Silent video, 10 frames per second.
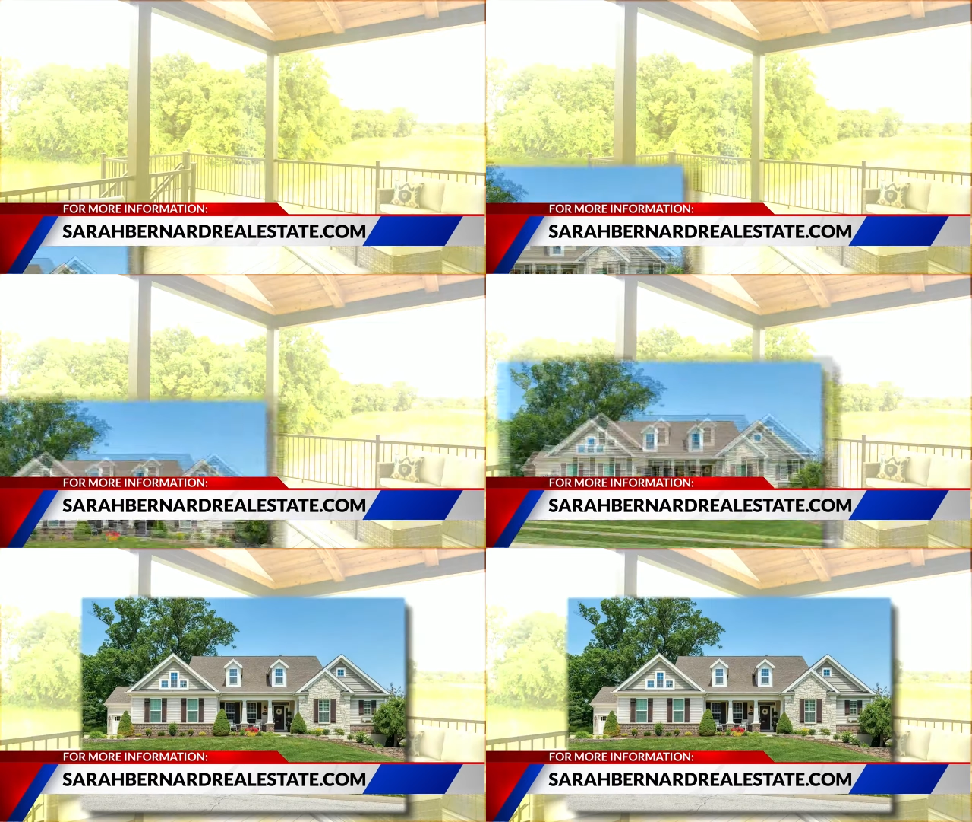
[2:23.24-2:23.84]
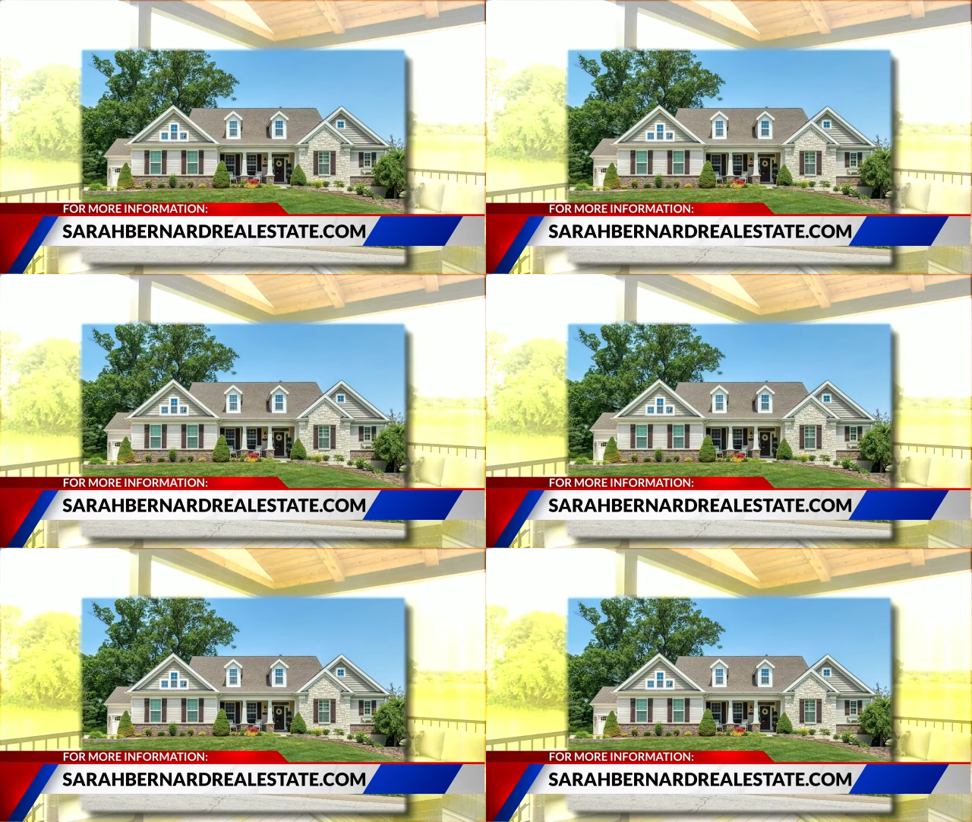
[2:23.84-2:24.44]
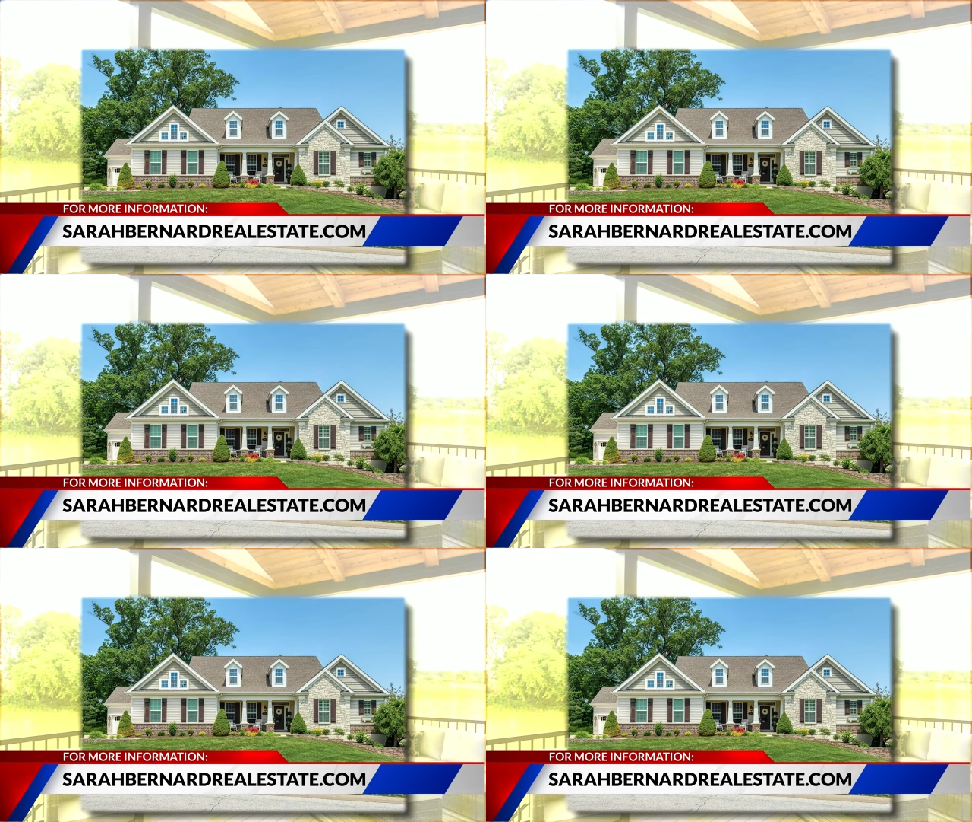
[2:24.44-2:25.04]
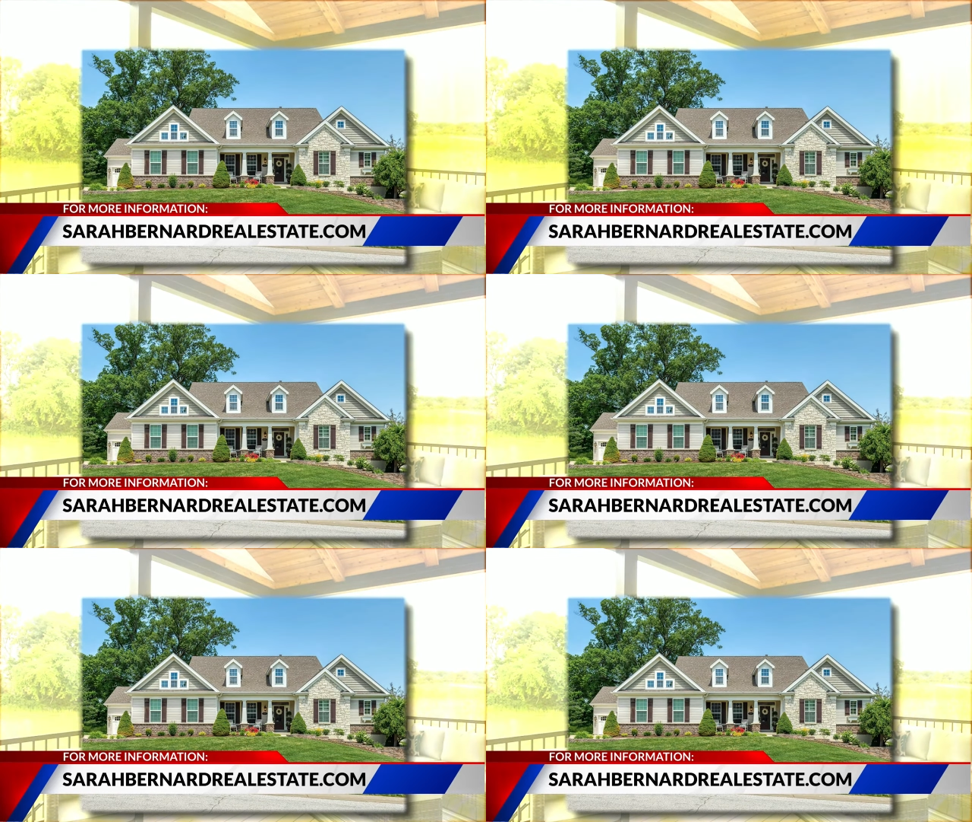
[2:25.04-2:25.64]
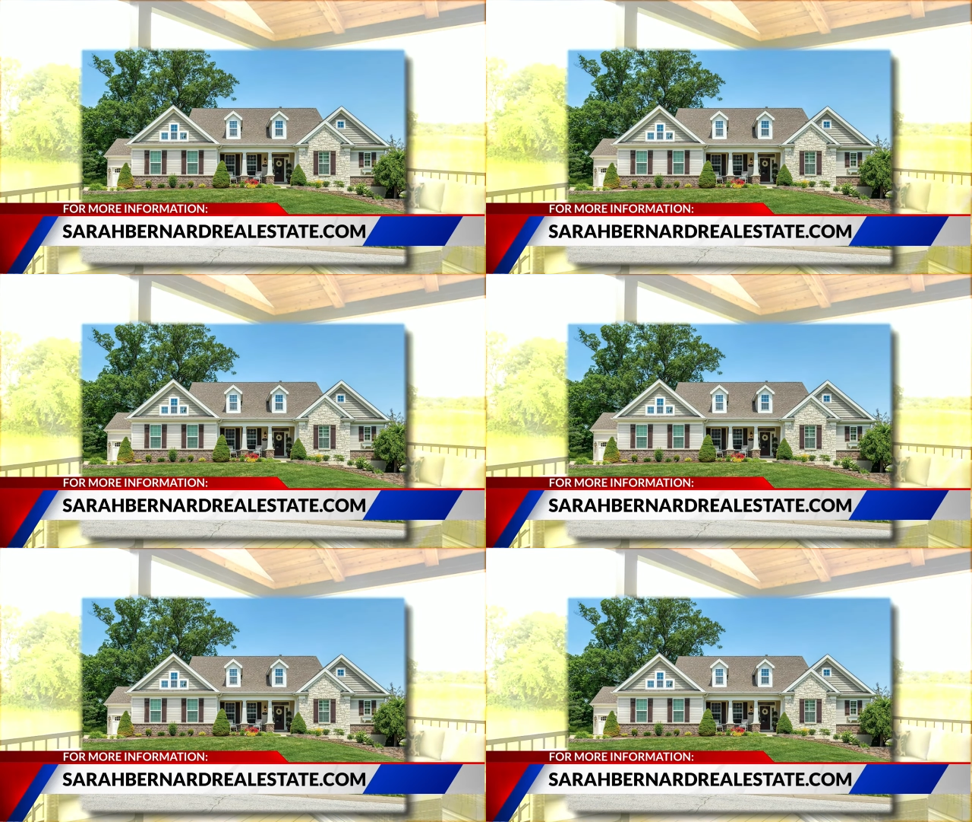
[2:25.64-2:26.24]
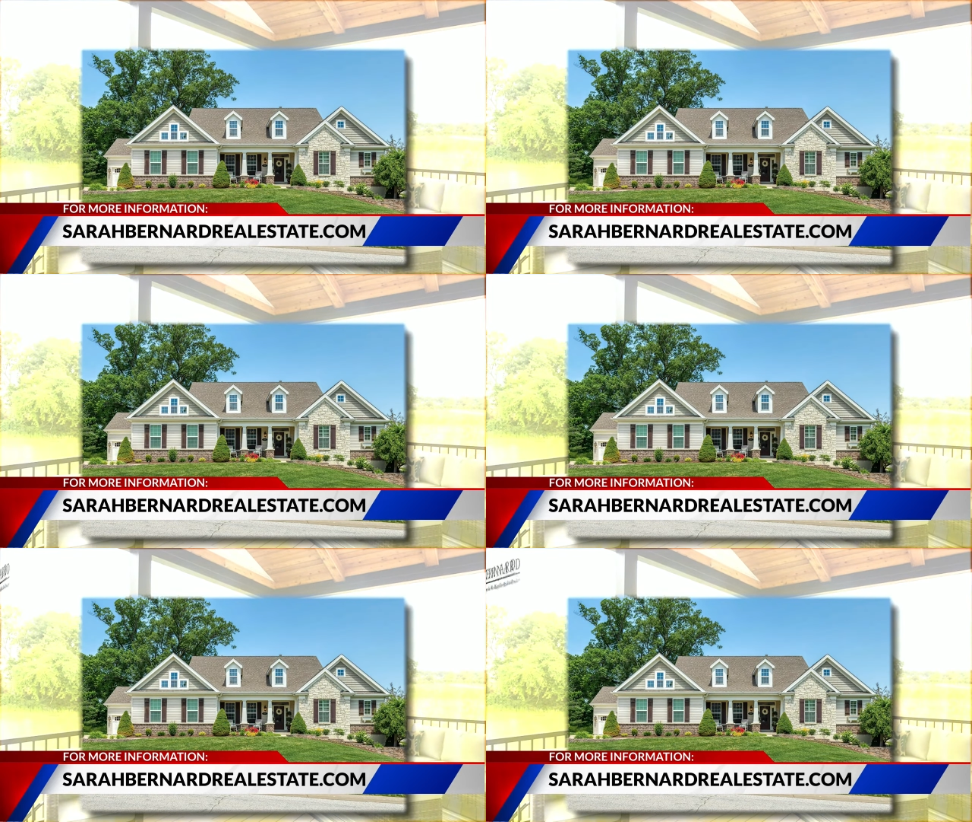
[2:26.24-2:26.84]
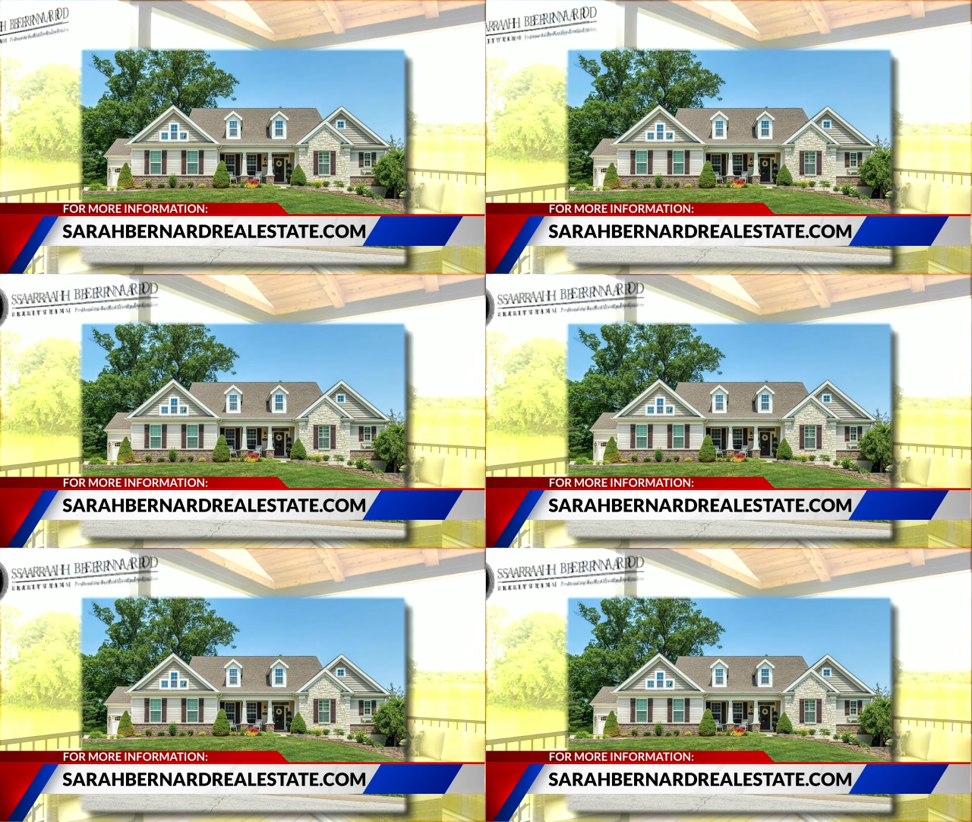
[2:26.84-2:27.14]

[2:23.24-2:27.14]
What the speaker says: No face is visible, so there are no lips to read.